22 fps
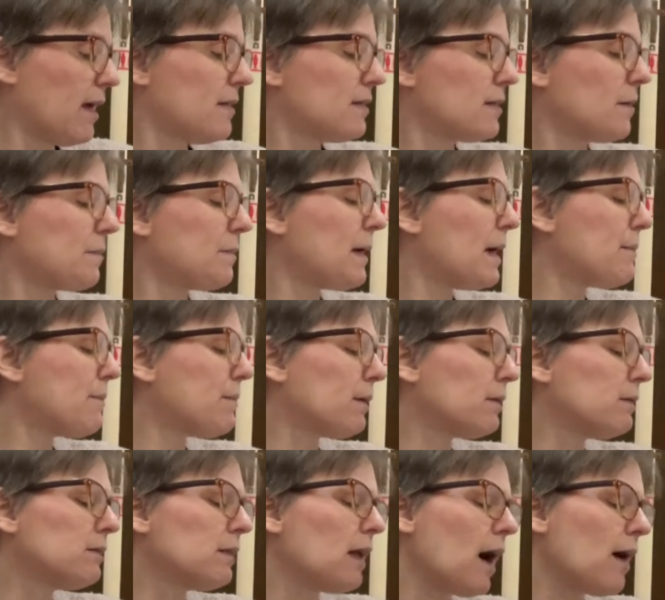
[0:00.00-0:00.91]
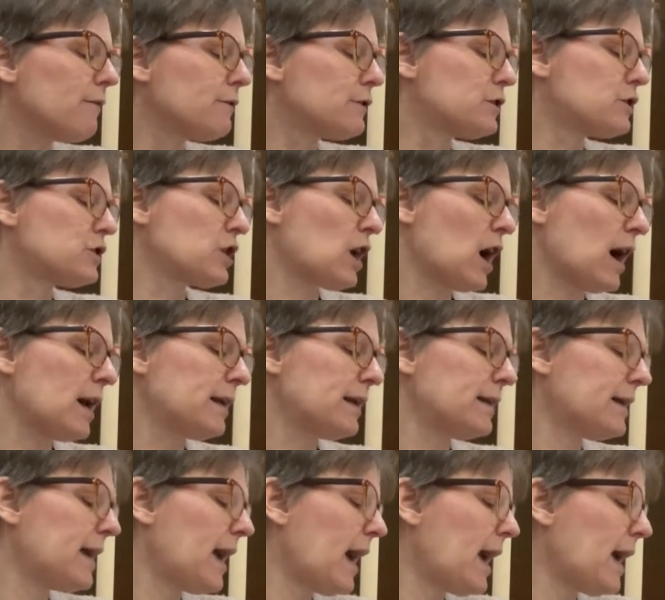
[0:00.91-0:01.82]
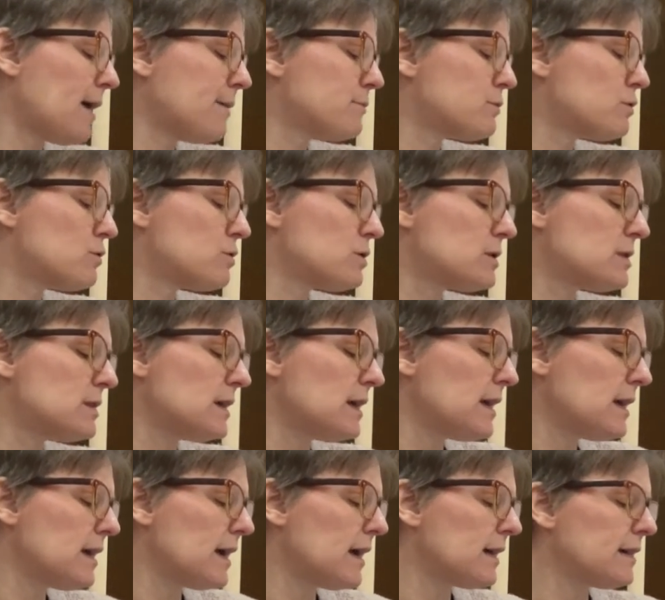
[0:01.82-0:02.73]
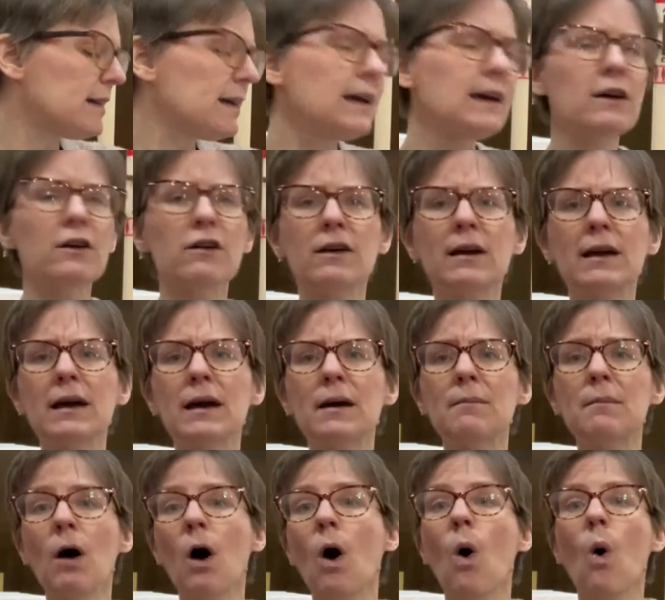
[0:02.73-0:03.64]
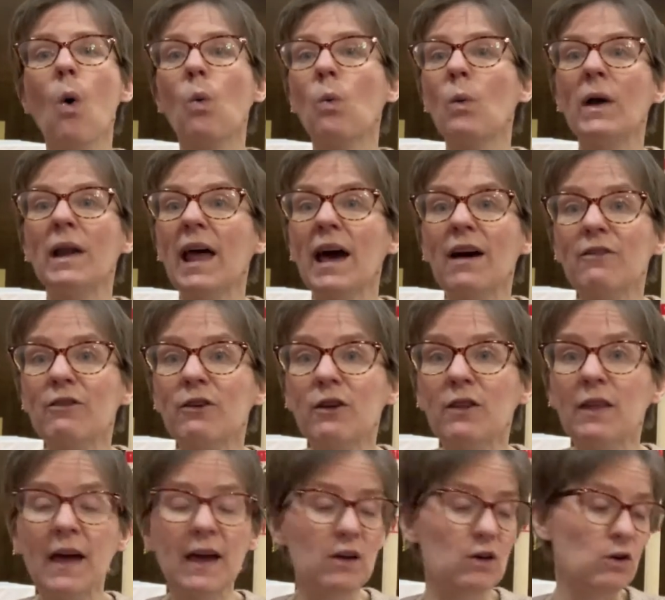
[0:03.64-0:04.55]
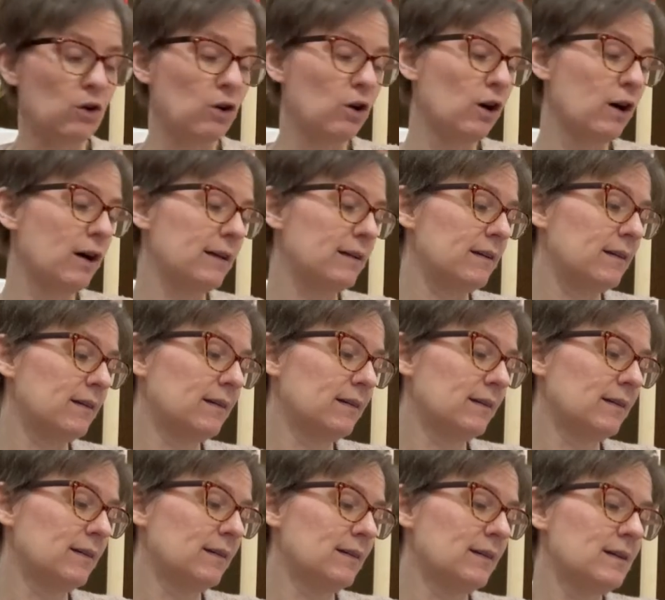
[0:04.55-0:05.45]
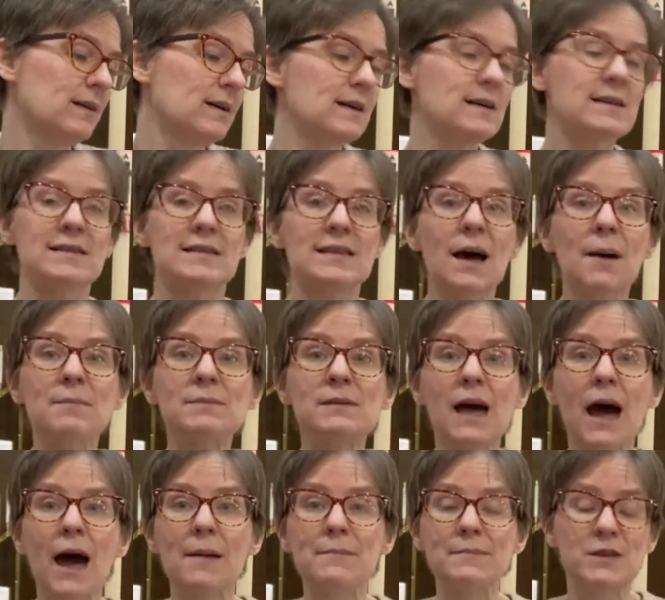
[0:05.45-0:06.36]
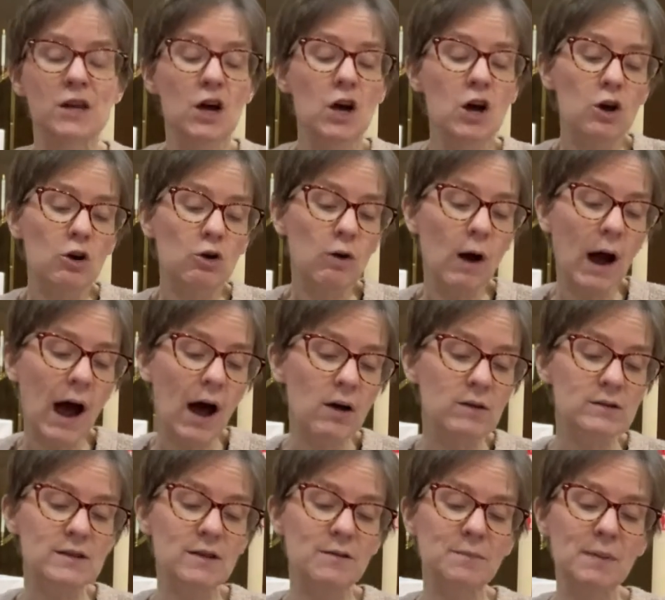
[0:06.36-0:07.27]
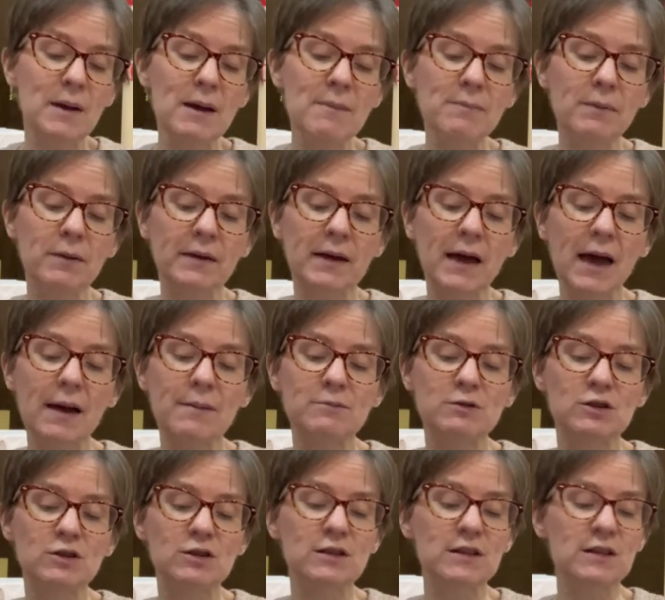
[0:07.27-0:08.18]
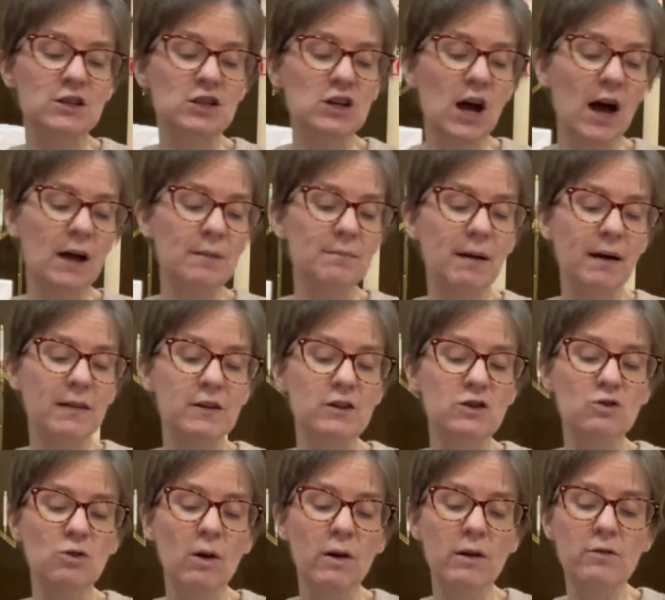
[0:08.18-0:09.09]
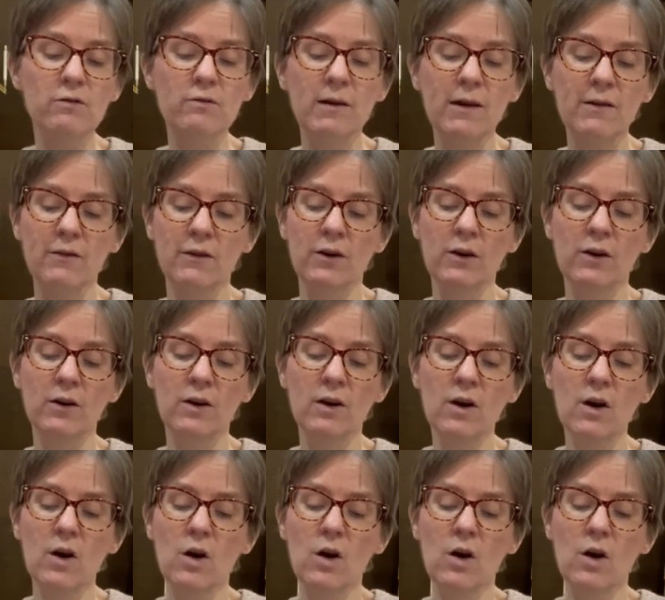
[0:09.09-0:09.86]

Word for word: The people loved John and came to see and hear him whenever they could. Sometimes crowds of people came to see John by the Jordan River.